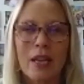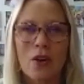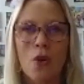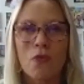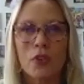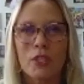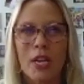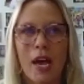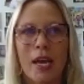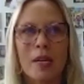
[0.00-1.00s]
And over
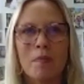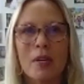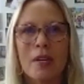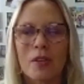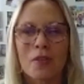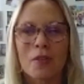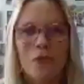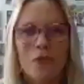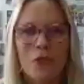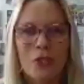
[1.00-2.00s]
time, the
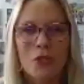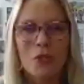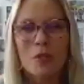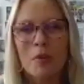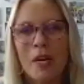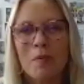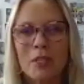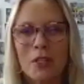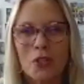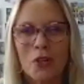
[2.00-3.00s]
students become
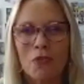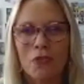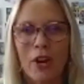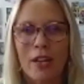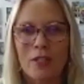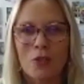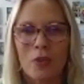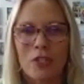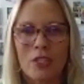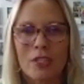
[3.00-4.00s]
such good friends,
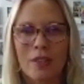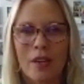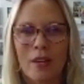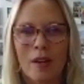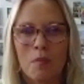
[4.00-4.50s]
which is like a